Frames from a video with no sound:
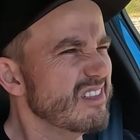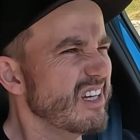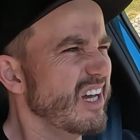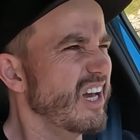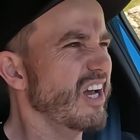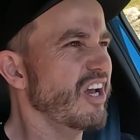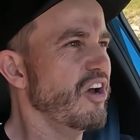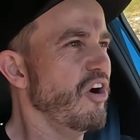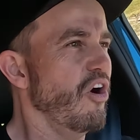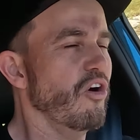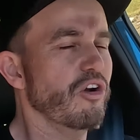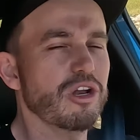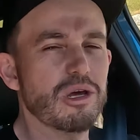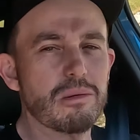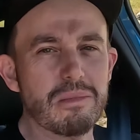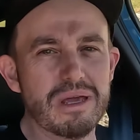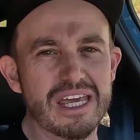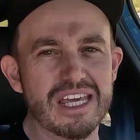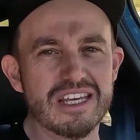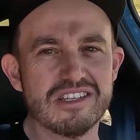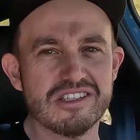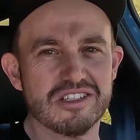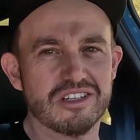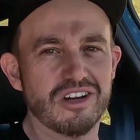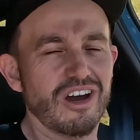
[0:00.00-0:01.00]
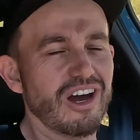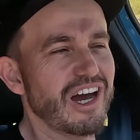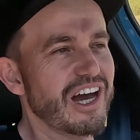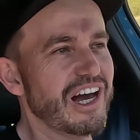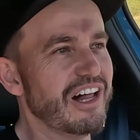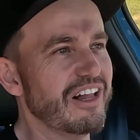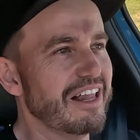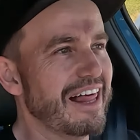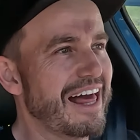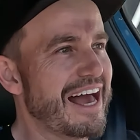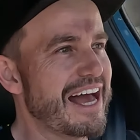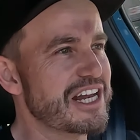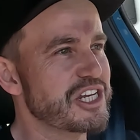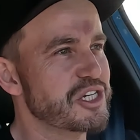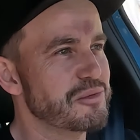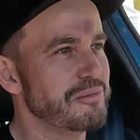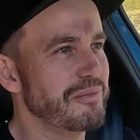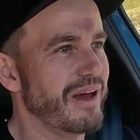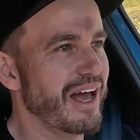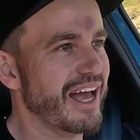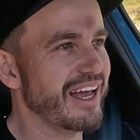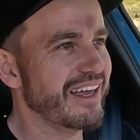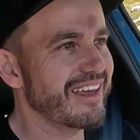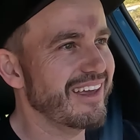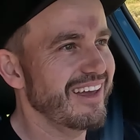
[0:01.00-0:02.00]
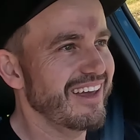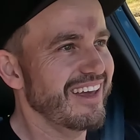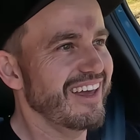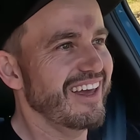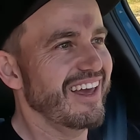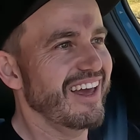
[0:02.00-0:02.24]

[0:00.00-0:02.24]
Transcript: economy style hatchback